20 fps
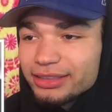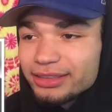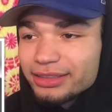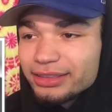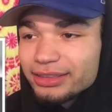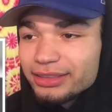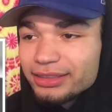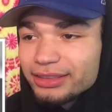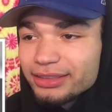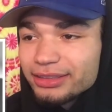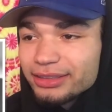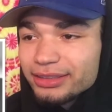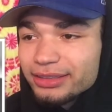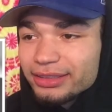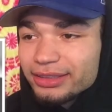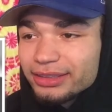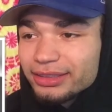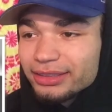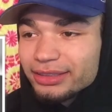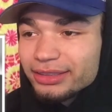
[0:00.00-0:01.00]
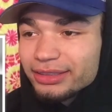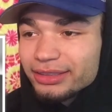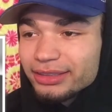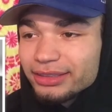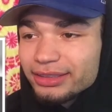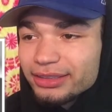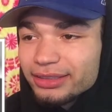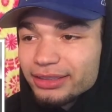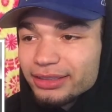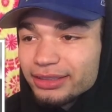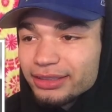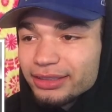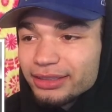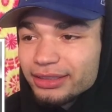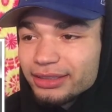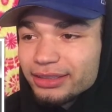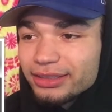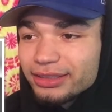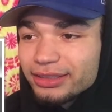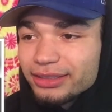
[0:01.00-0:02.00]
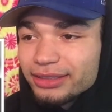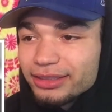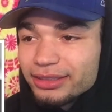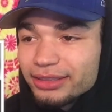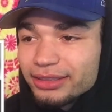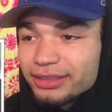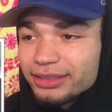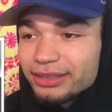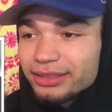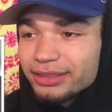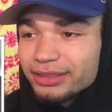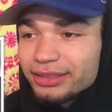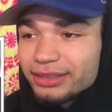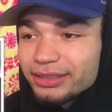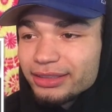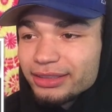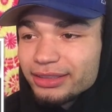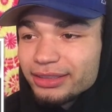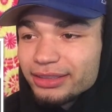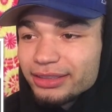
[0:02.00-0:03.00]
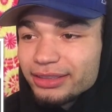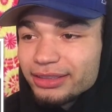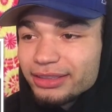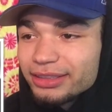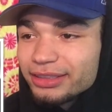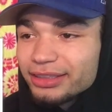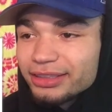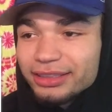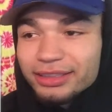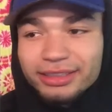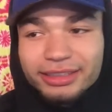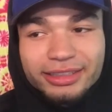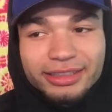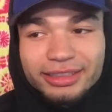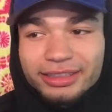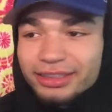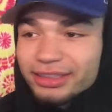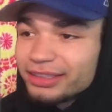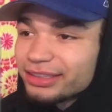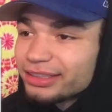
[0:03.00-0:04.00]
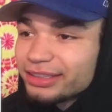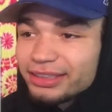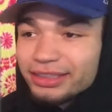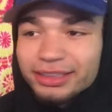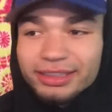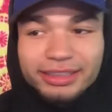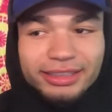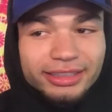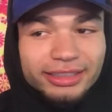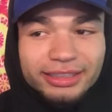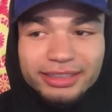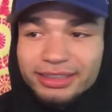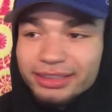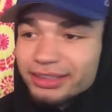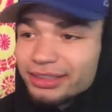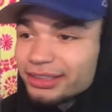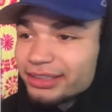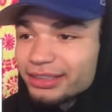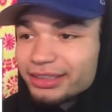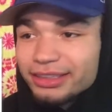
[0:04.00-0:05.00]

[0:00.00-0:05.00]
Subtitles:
(silent)